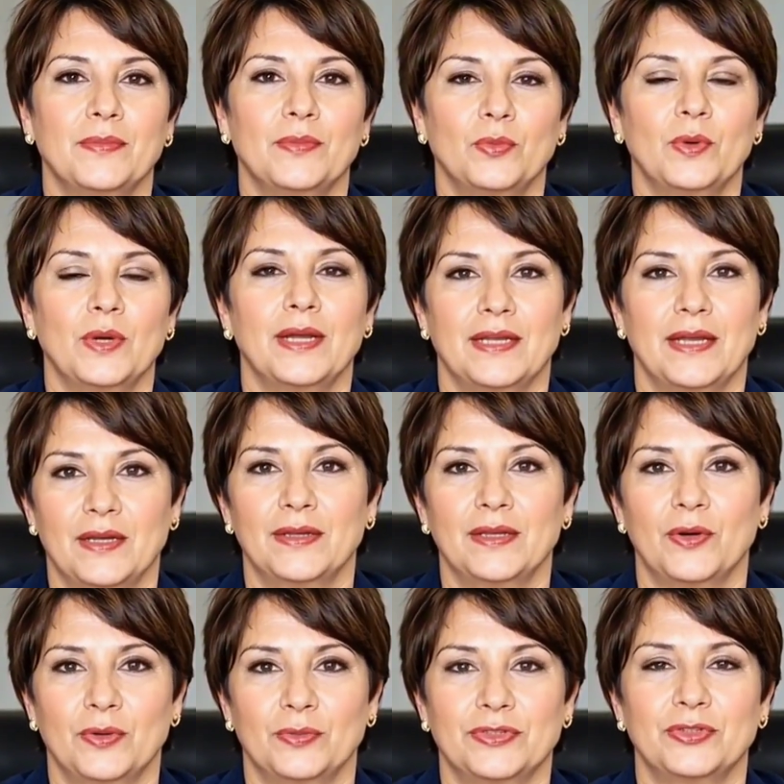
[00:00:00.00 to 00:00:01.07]
1. On the
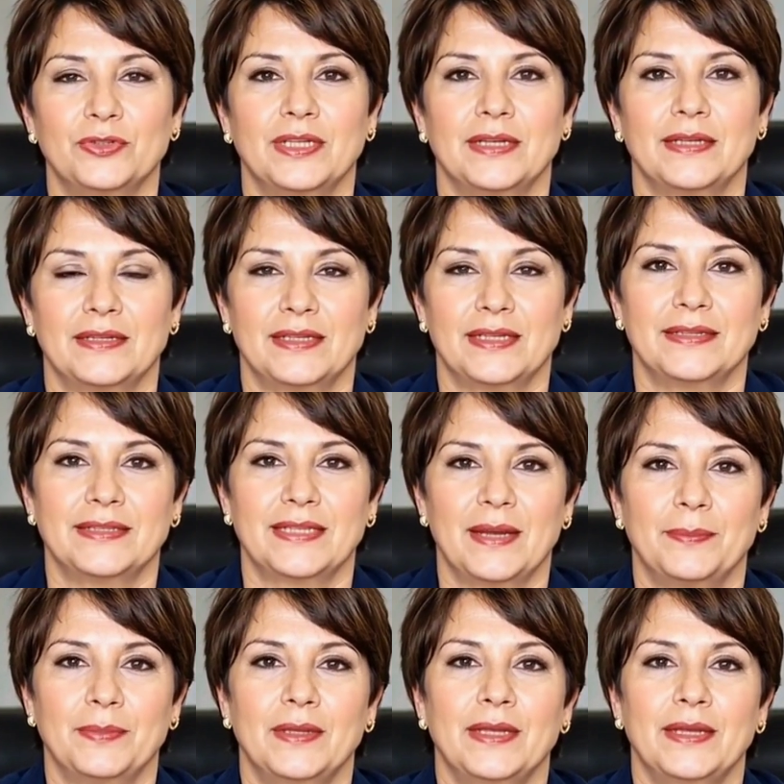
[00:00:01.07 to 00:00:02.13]
home screen, click the
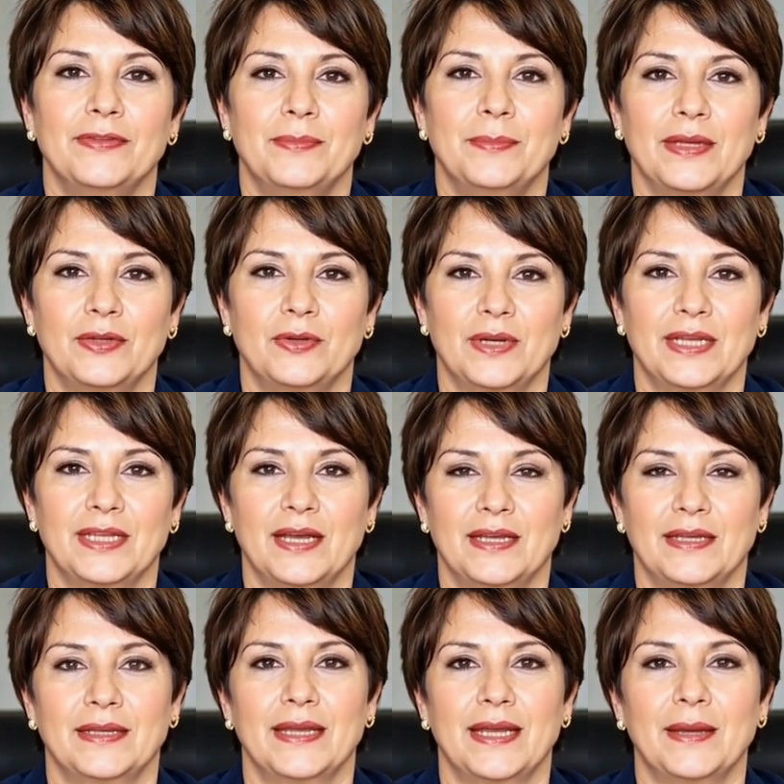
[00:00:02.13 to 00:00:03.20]
upper left menu
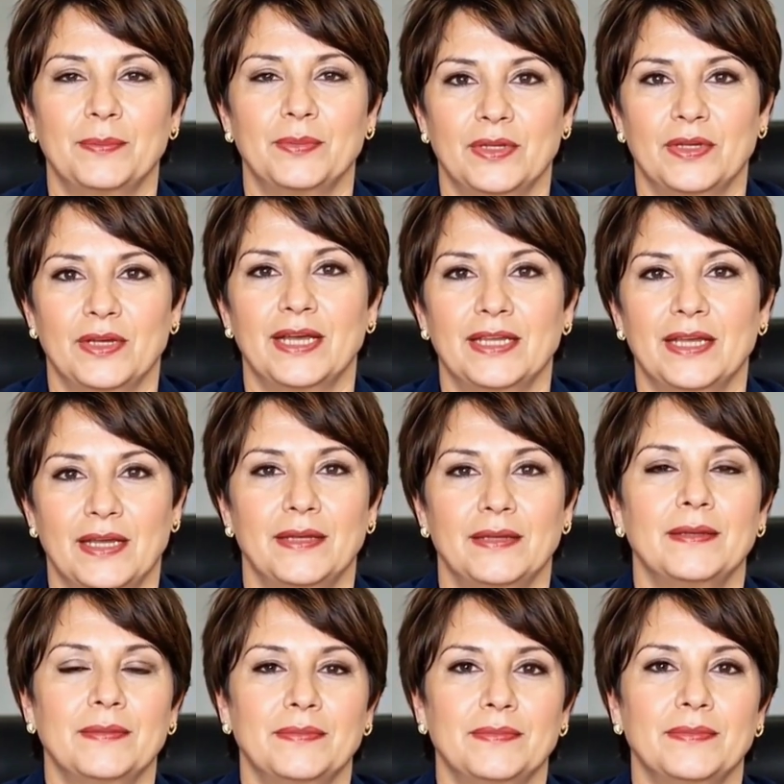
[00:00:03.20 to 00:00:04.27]
icon, hamburger icon.
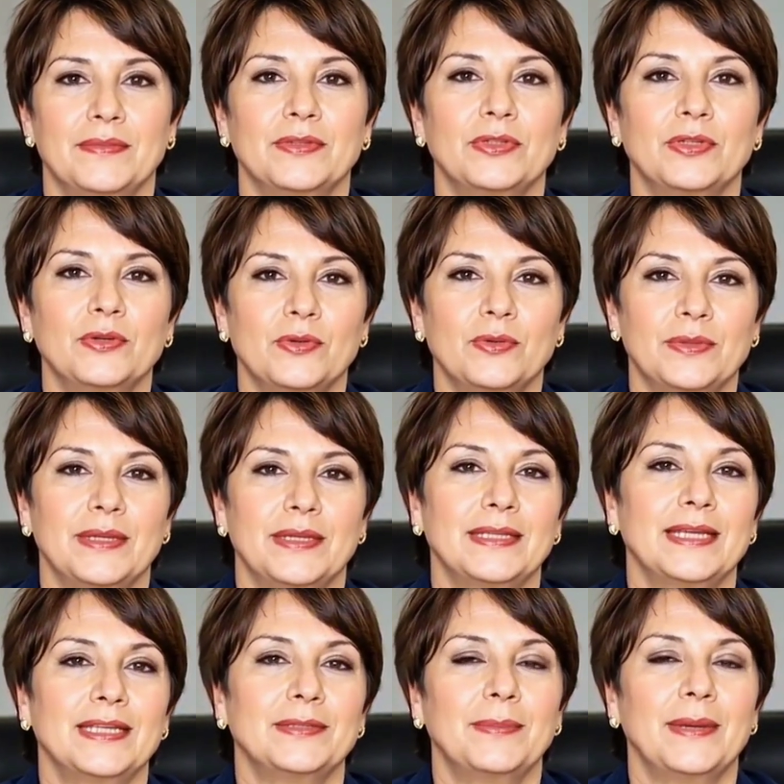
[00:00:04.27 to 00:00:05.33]
2. In
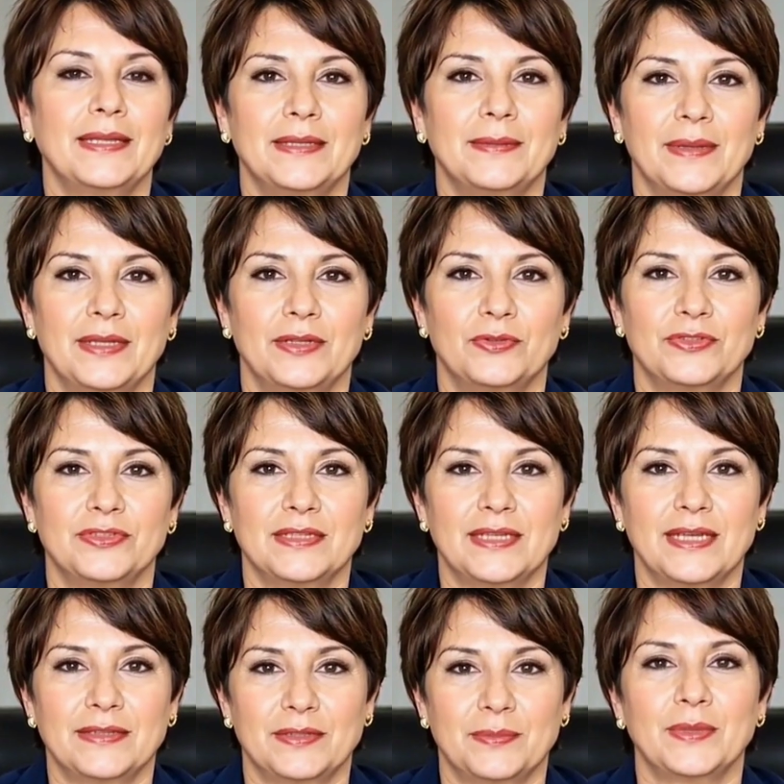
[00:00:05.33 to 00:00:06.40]
the expanded menu,
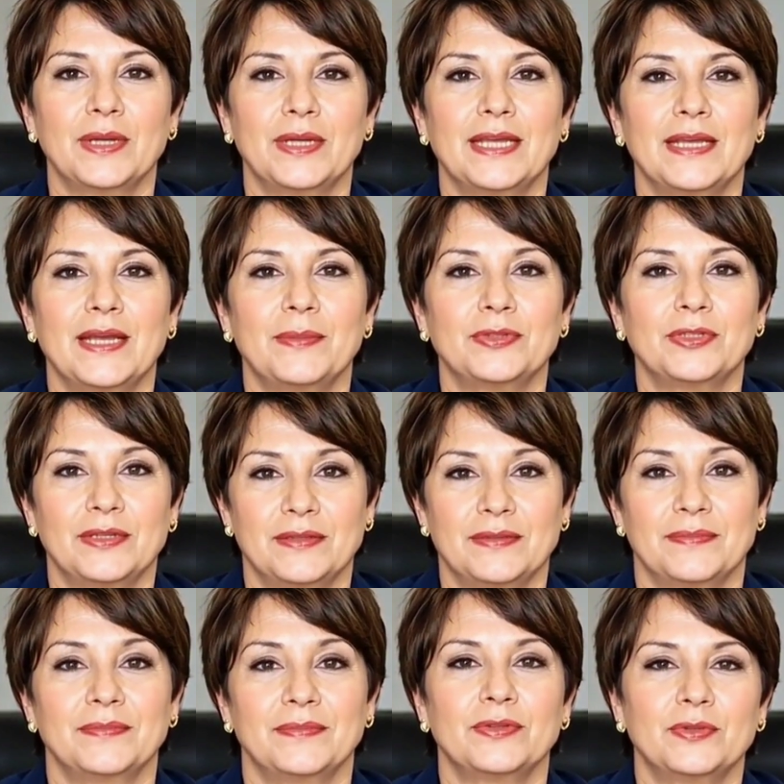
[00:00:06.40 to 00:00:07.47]
select the plugin option.
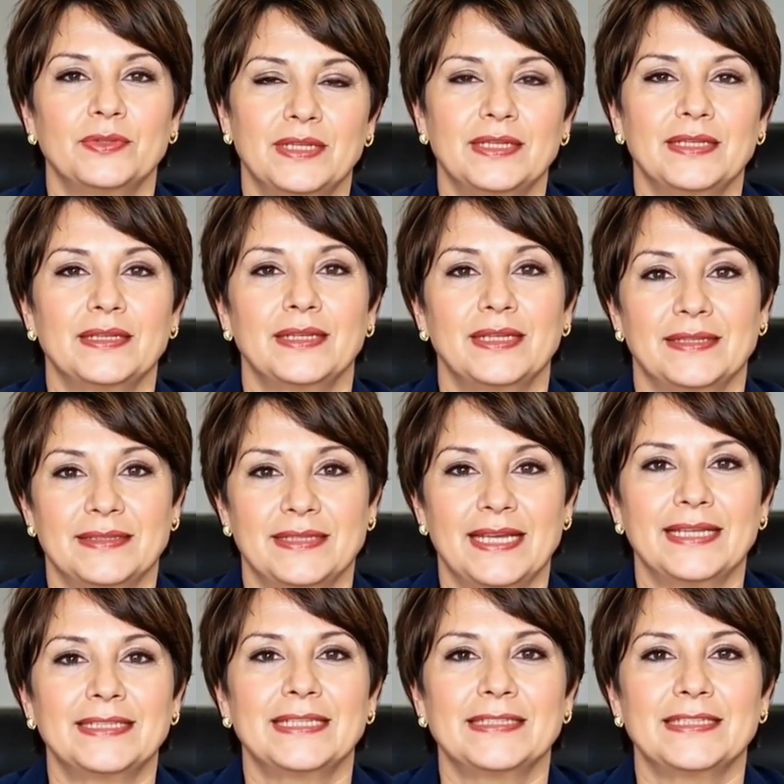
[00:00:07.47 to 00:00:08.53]
3. Click the
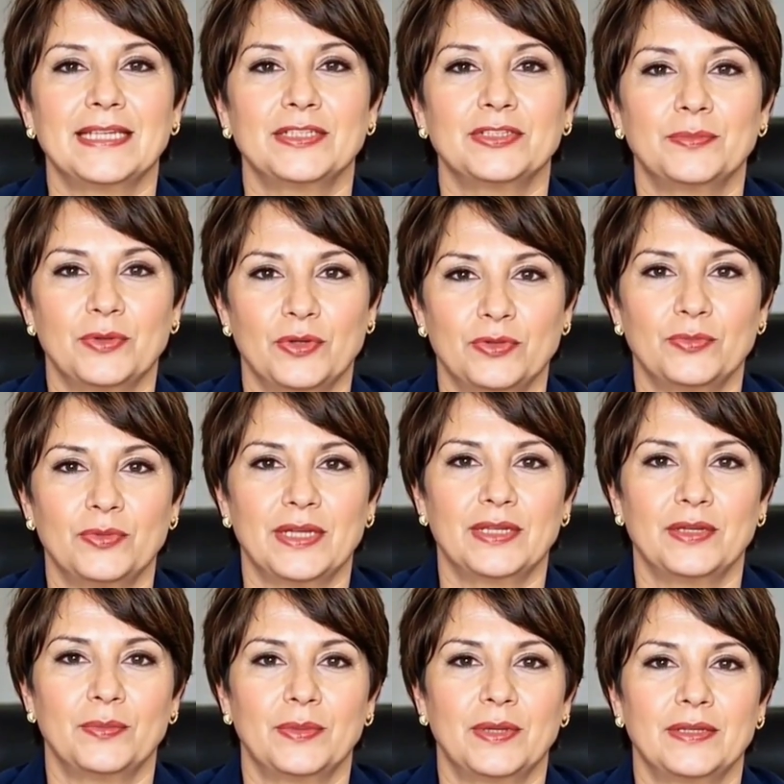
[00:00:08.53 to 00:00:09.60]
SSH mode
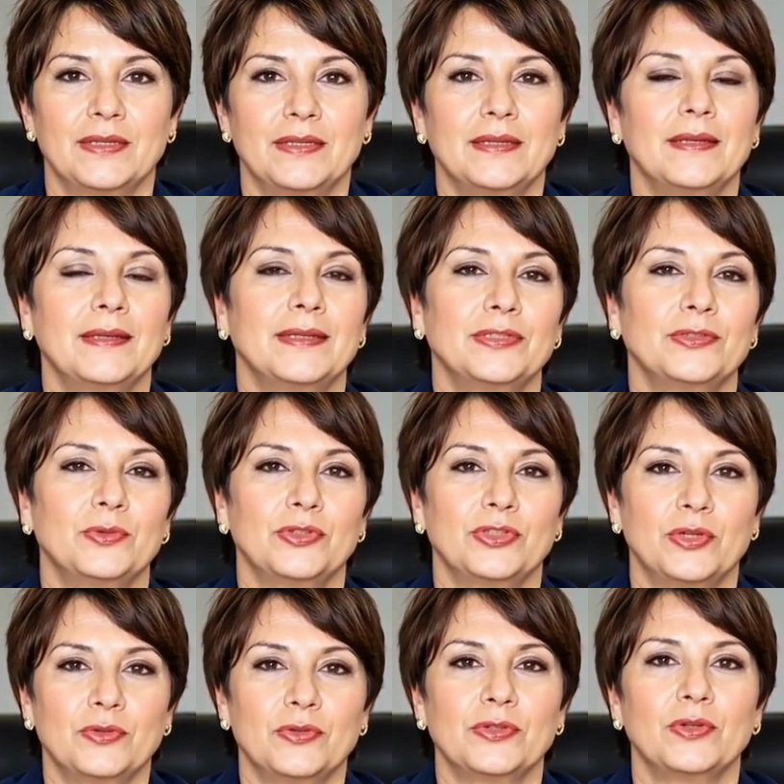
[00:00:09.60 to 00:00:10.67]
radio button. This will
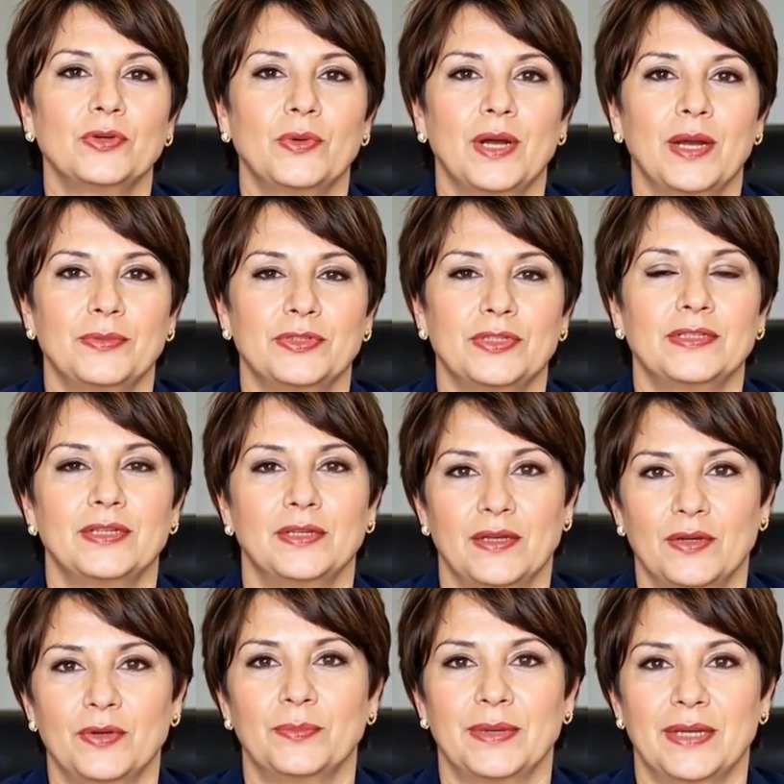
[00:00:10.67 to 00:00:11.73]
show new options on the
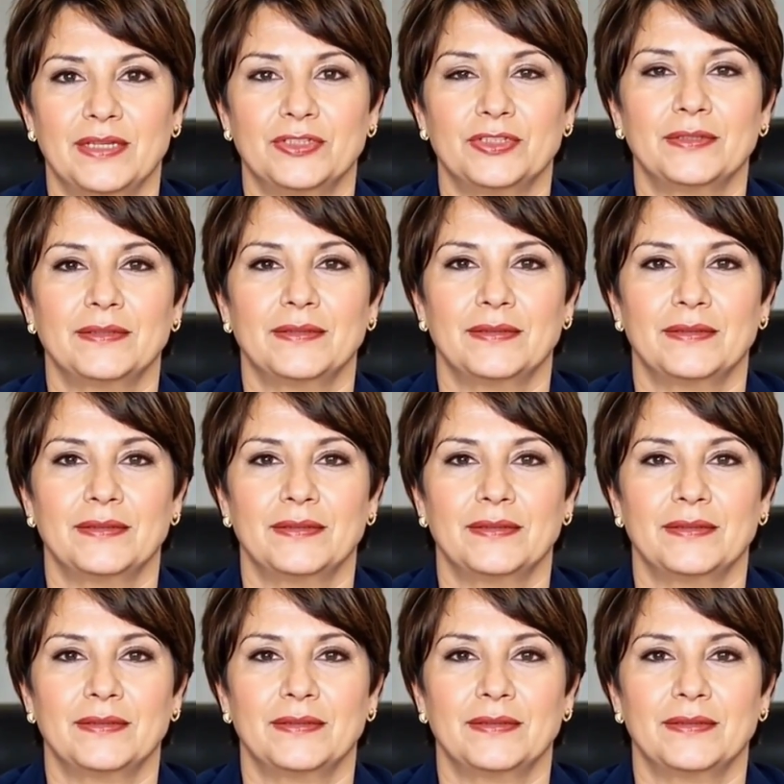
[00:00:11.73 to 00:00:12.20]
homepage.